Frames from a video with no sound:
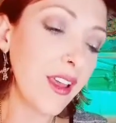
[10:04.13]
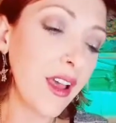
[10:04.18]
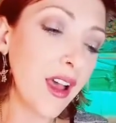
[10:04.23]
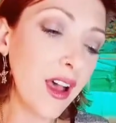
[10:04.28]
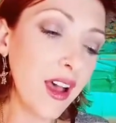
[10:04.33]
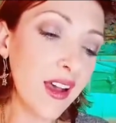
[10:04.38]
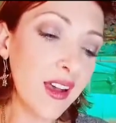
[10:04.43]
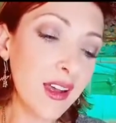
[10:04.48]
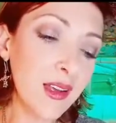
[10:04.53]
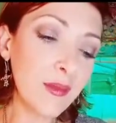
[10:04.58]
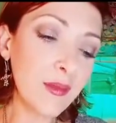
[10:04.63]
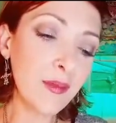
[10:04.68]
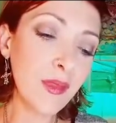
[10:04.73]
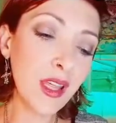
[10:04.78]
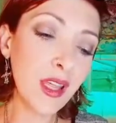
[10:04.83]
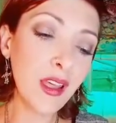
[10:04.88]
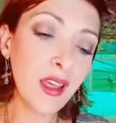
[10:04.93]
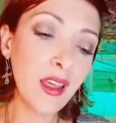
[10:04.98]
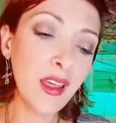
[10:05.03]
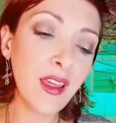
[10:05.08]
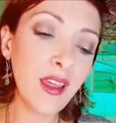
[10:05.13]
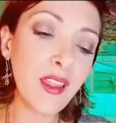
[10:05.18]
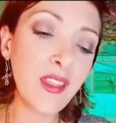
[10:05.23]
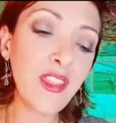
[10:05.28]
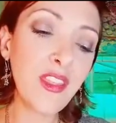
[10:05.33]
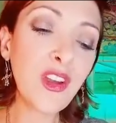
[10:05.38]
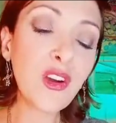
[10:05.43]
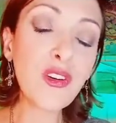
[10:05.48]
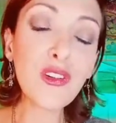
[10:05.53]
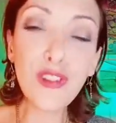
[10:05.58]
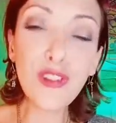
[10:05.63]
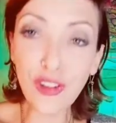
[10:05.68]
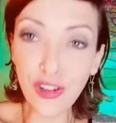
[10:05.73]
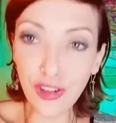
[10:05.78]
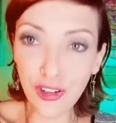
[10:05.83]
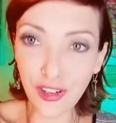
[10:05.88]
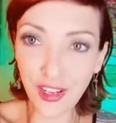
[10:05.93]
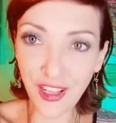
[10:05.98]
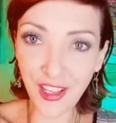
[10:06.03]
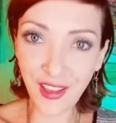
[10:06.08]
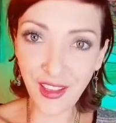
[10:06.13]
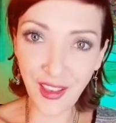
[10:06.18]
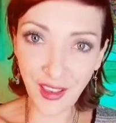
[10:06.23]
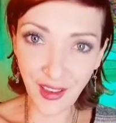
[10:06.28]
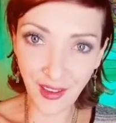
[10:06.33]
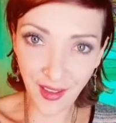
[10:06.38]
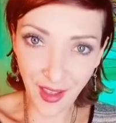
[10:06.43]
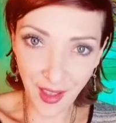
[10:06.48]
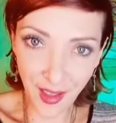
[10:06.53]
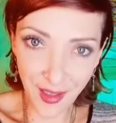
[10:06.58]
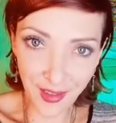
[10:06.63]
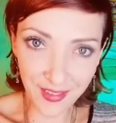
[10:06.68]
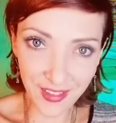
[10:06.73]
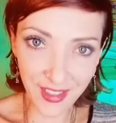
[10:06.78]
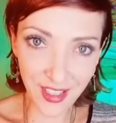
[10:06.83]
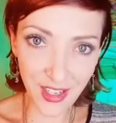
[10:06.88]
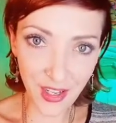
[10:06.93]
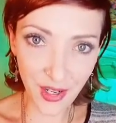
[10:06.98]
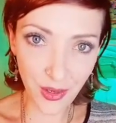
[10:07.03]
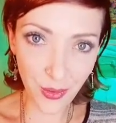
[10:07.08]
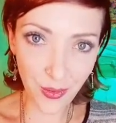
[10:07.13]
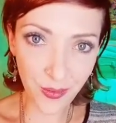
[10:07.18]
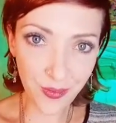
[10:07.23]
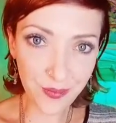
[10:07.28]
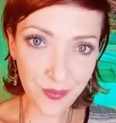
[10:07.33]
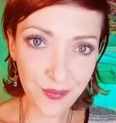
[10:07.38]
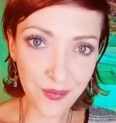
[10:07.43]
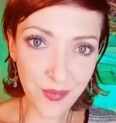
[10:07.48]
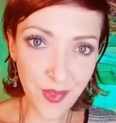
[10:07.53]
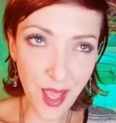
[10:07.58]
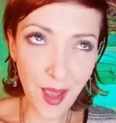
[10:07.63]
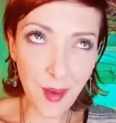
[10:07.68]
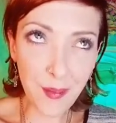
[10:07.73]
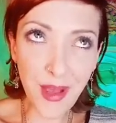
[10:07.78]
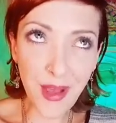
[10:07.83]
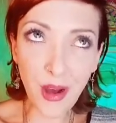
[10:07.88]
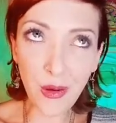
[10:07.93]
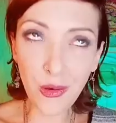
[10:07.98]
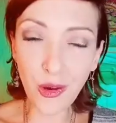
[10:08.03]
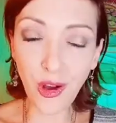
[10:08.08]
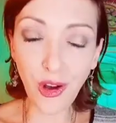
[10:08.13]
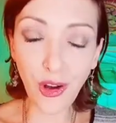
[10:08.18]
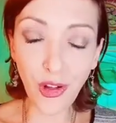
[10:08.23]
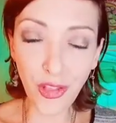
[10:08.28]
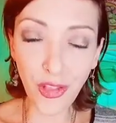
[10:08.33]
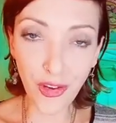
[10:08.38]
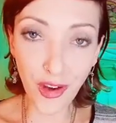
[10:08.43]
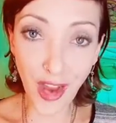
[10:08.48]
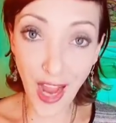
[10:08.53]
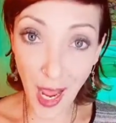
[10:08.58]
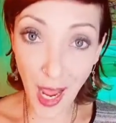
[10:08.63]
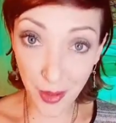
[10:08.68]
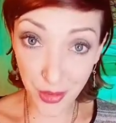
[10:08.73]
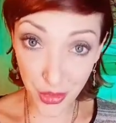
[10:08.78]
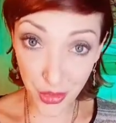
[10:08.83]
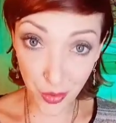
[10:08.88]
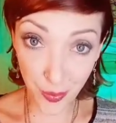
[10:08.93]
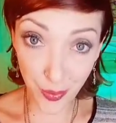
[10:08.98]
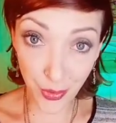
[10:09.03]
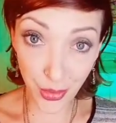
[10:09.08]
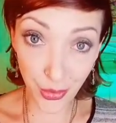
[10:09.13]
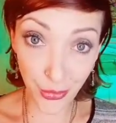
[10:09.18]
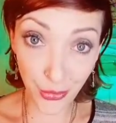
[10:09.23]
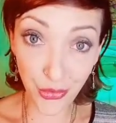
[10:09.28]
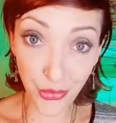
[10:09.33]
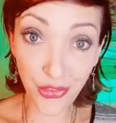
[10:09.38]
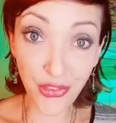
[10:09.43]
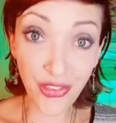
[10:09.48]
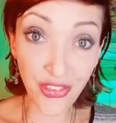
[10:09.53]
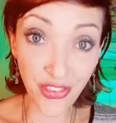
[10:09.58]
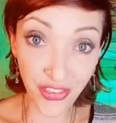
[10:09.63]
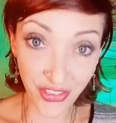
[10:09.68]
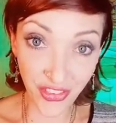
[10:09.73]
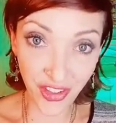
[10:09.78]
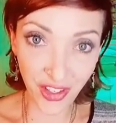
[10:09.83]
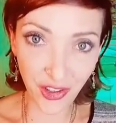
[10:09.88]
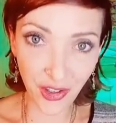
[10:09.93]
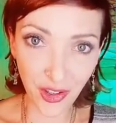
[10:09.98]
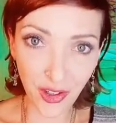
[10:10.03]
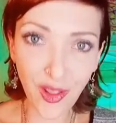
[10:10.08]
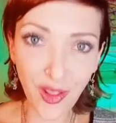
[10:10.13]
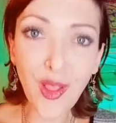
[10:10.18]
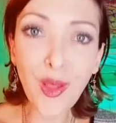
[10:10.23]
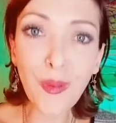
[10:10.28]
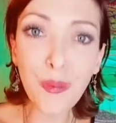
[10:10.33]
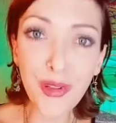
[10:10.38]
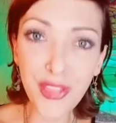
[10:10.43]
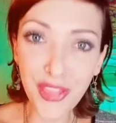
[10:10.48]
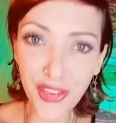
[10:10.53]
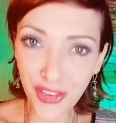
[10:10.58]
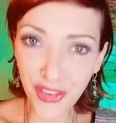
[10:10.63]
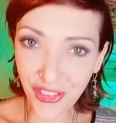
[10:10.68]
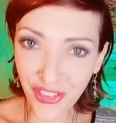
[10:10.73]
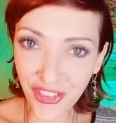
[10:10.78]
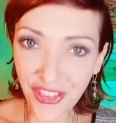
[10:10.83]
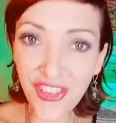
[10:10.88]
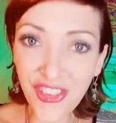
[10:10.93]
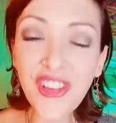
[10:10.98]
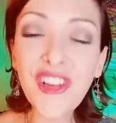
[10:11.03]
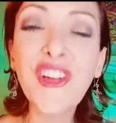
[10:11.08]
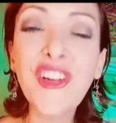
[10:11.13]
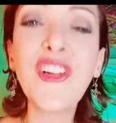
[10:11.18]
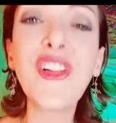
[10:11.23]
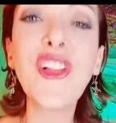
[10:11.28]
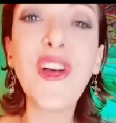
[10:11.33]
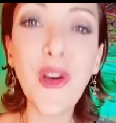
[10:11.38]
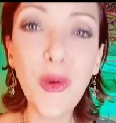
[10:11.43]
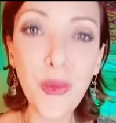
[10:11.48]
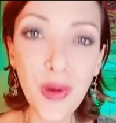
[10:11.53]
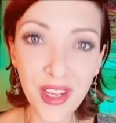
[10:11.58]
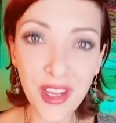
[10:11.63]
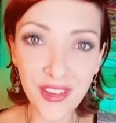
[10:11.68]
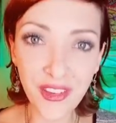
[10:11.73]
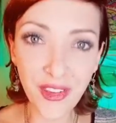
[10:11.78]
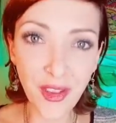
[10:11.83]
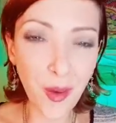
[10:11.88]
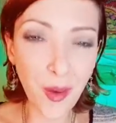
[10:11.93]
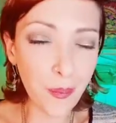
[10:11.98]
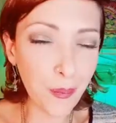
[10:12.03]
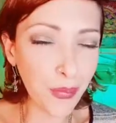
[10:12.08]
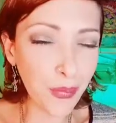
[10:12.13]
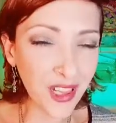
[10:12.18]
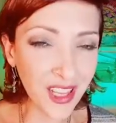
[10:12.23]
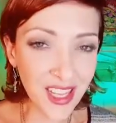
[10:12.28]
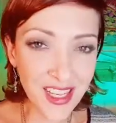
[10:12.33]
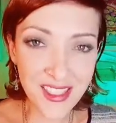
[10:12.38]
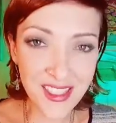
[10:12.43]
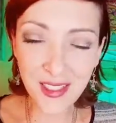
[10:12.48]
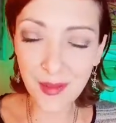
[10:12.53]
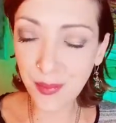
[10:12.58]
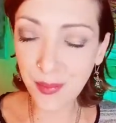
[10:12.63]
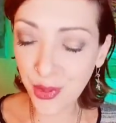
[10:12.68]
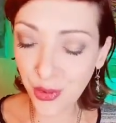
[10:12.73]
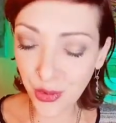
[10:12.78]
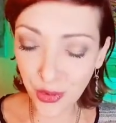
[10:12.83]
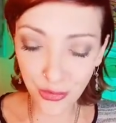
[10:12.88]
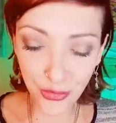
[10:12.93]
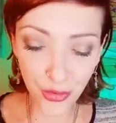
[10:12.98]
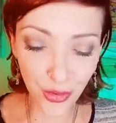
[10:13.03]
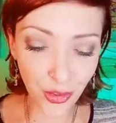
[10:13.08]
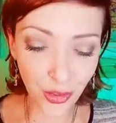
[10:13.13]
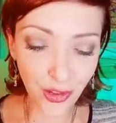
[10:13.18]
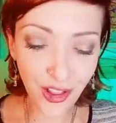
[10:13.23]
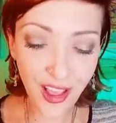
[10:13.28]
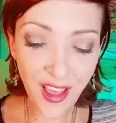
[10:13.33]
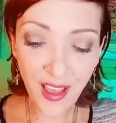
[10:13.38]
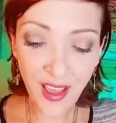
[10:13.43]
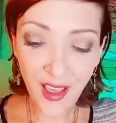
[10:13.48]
They're learning, you know, about all their attributes still, but they're still always a pleasant, beautiful,